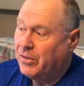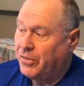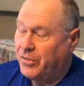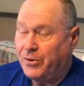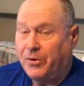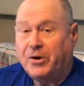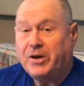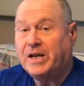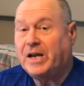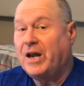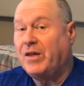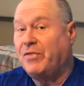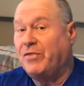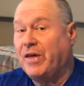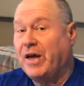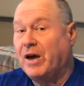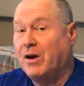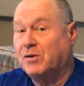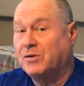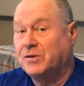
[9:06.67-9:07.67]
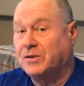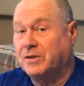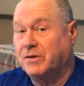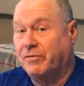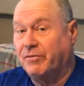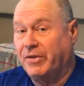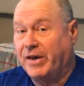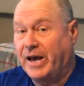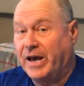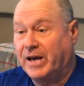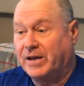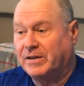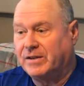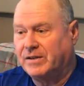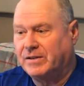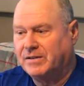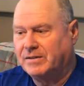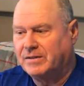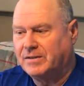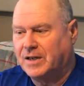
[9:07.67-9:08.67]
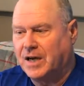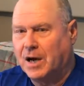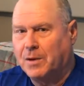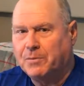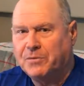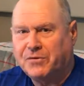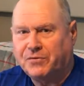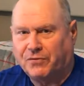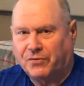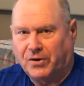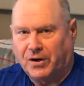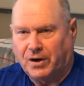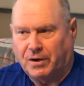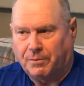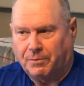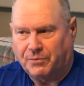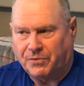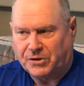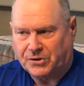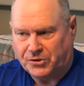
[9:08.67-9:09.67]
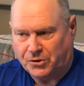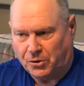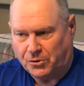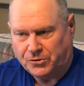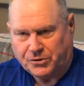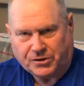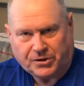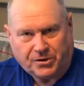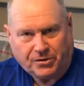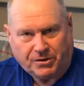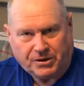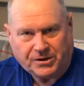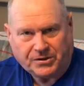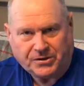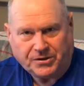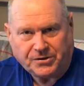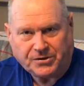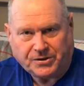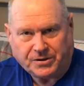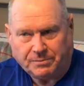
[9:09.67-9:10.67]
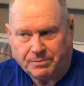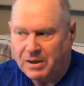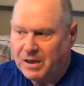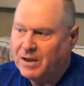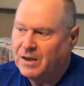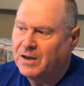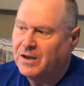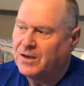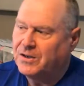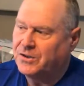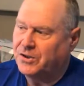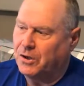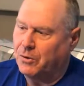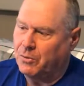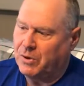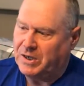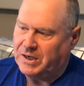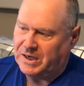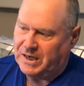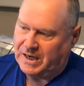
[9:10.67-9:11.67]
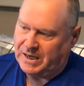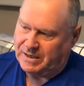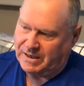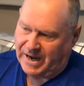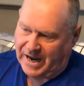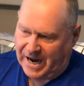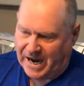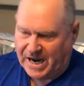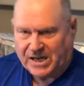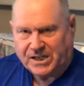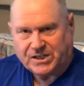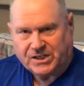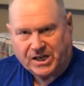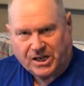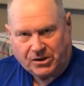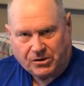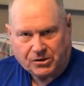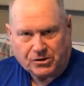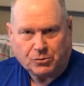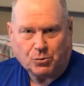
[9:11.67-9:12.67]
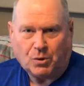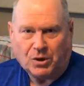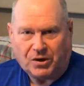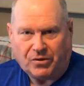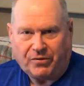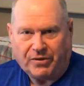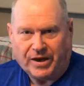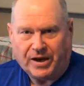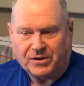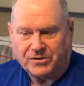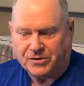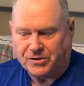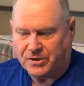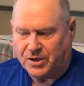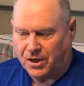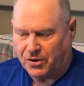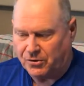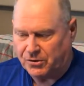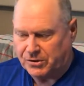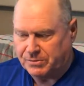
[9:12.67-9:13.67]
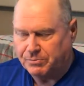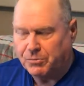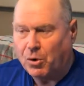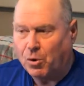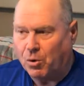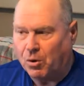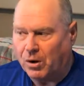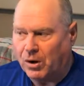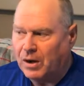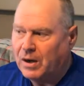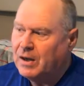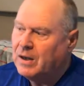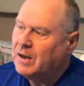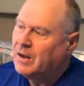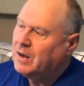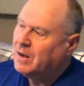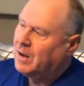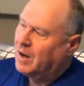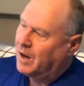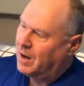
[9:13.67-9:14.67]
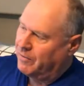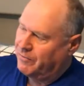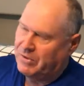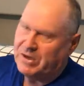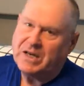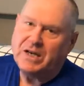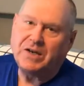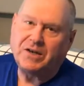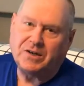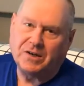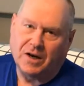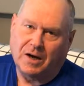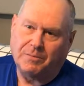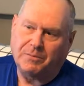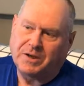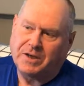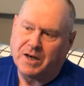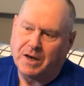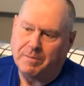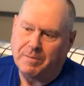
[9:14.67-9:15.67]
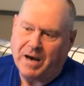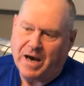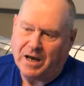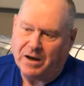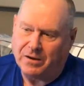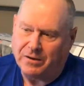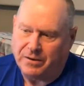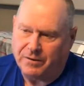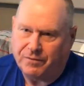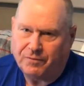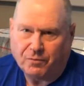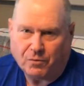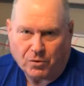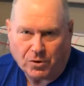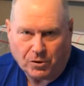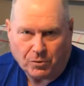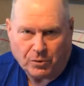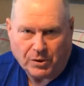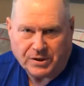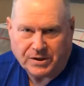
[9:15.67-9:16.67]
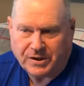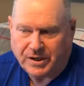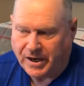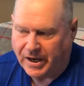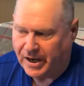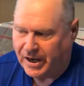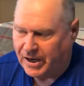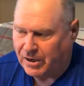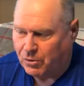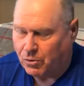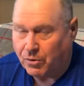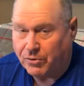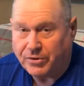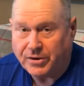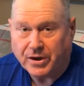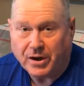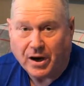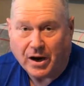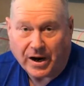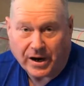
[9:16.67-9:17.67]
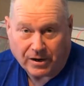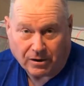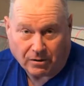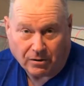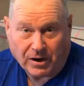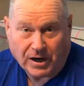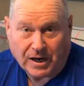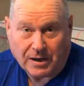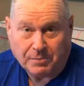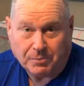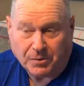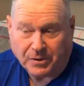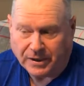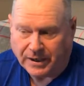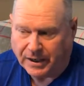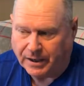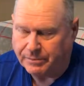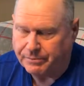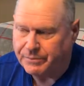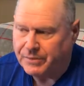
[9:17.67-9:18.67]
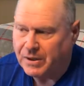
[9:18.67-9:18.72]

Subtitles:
$38,000 of that comes from the Social Security system, so we need $18,000 or $20,000 more of income to come out of the 401k or the IRA plan.